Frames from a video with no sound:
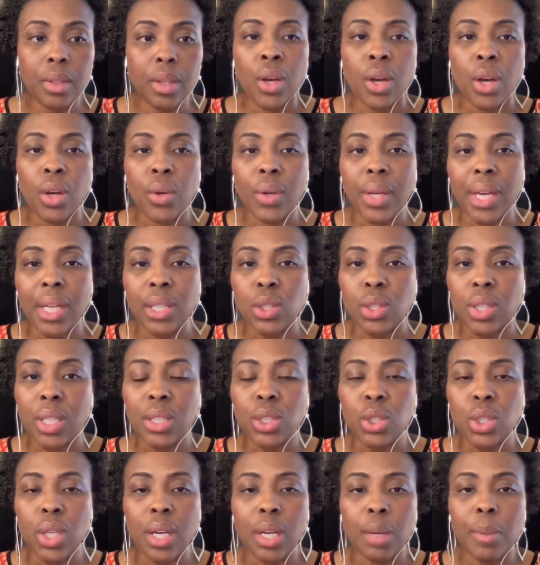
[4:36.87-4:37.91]
Okay, so let's
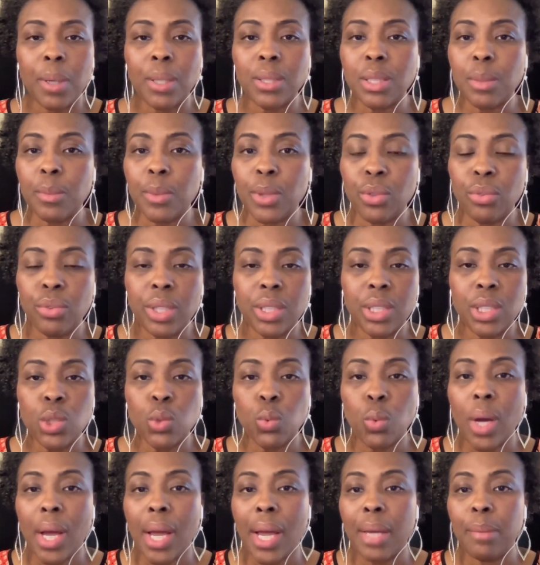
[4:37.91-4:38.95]
talk about some of the reasons
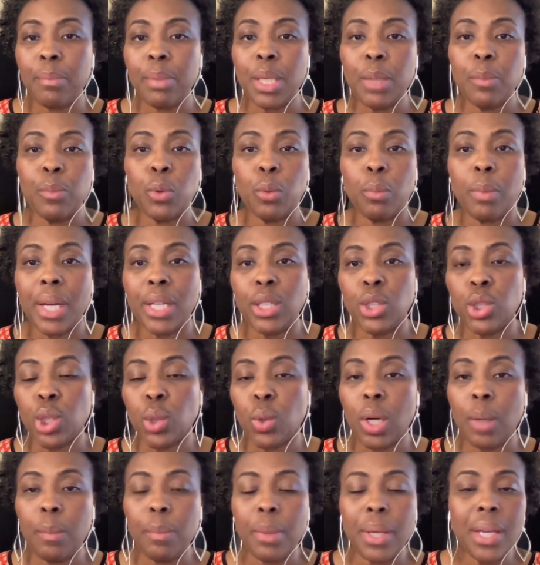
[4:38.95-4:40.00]
why people might show
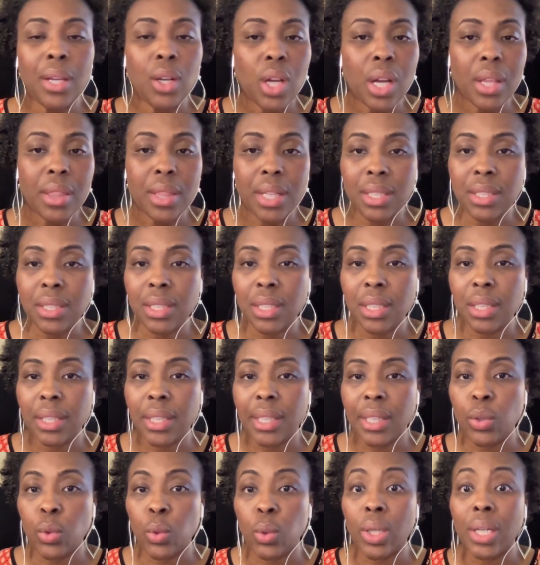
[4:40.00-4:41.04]
up inauthentically
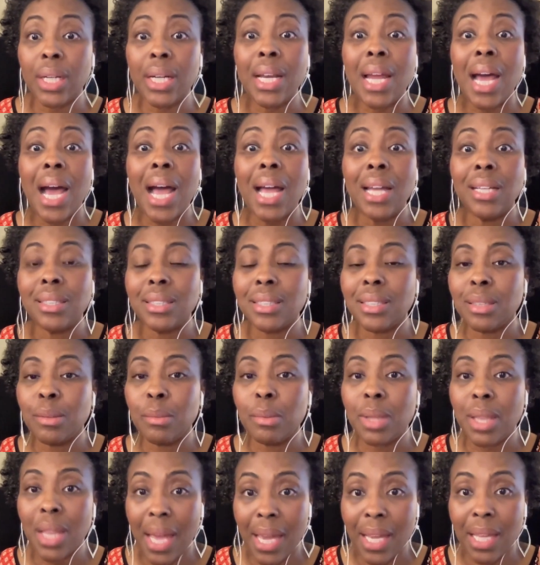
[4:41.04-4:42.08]
or not
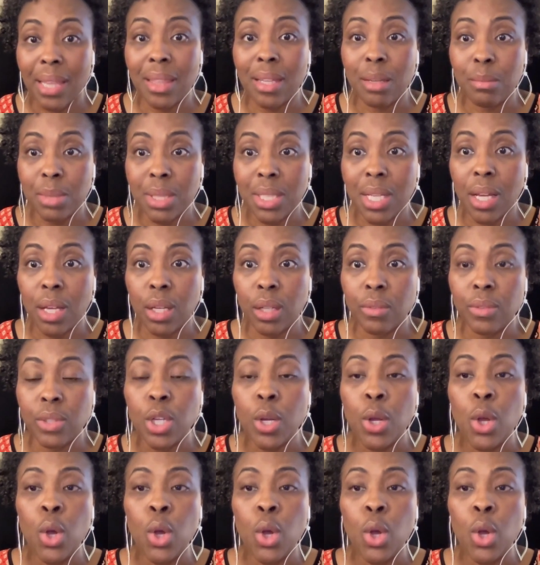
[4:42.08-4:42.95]
like themselves,